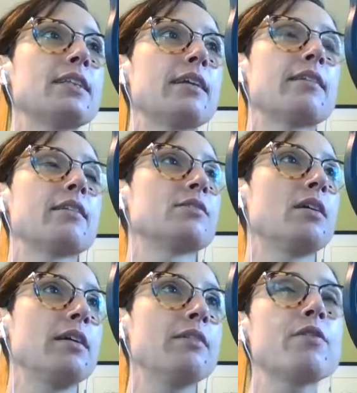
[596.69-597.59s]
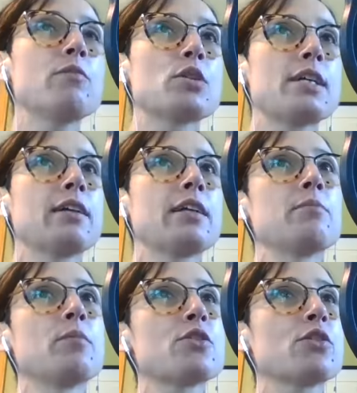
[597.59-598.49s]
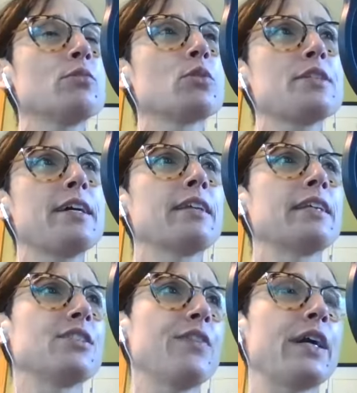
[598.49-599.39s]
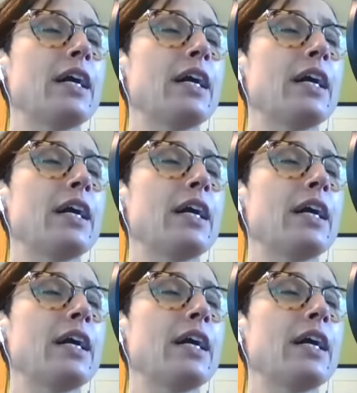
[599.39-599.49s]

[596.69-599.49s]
They, there's infant mortality and maternal mortality is very